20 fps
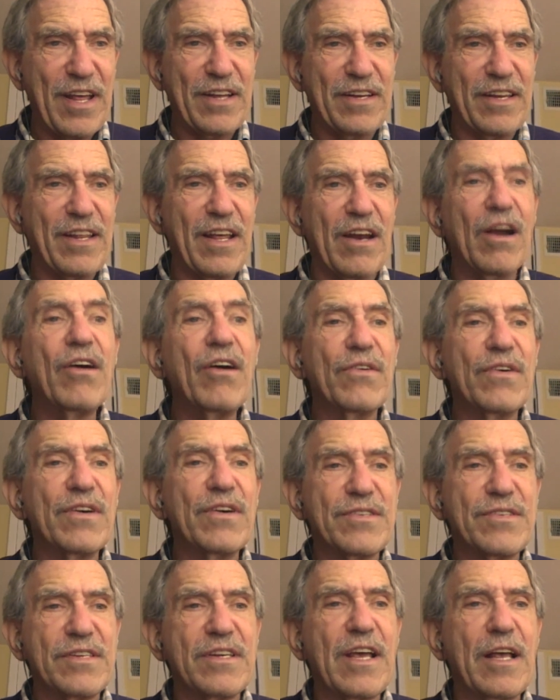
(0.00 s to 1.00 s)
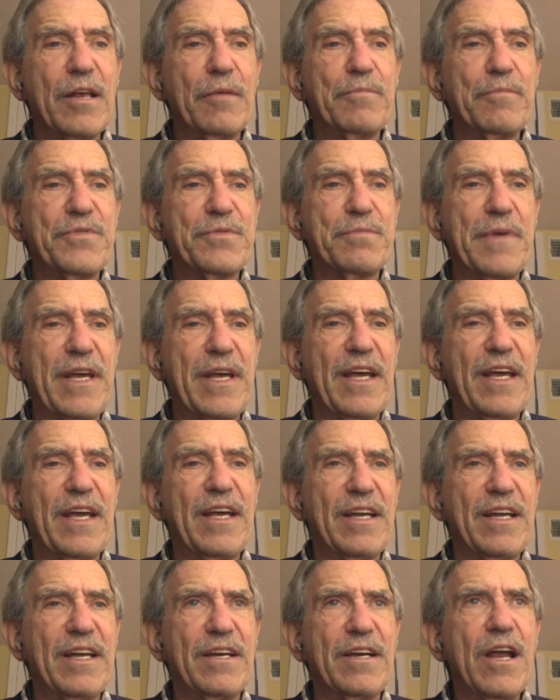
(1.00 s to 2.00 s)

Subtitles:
That always helps me.